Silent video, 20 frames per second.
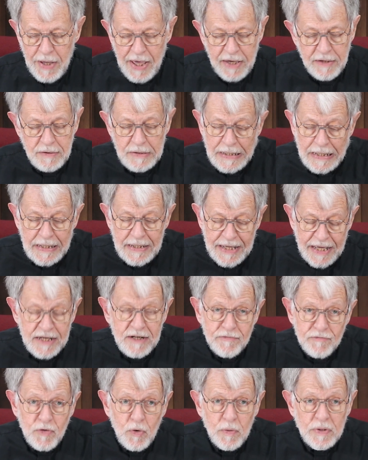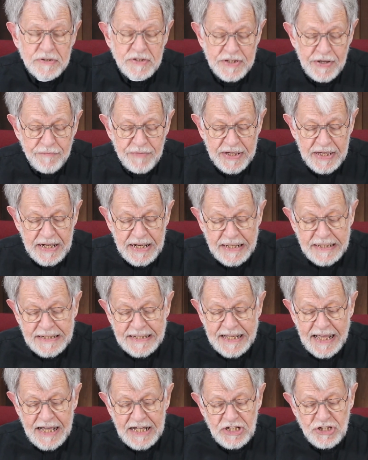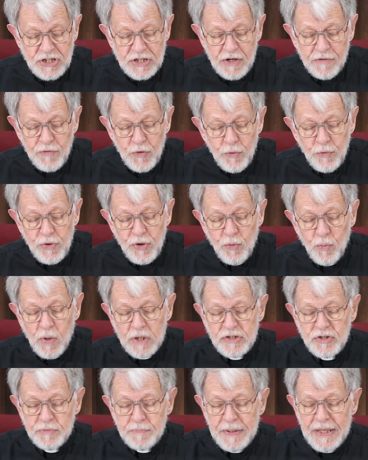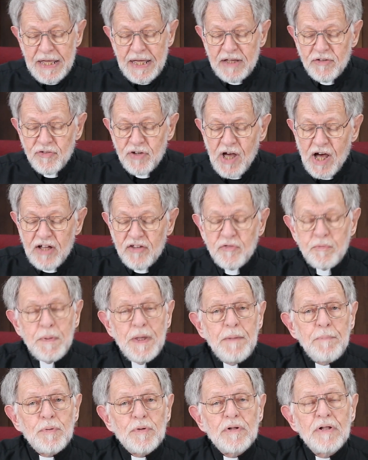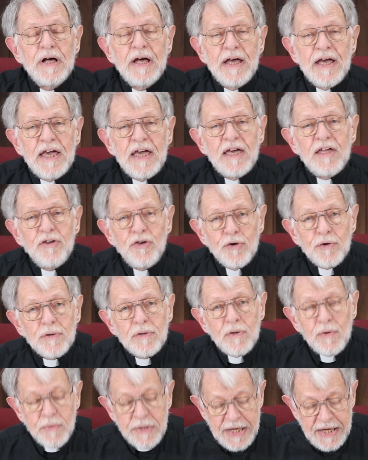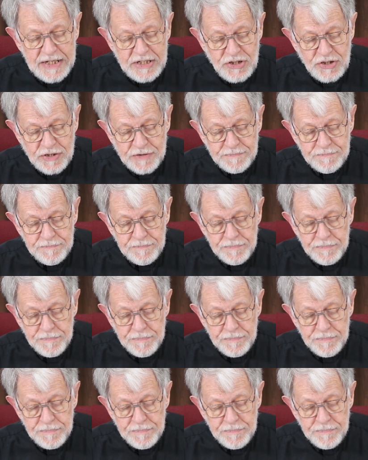and of course giving an indication of who you want to be as God's people in your location.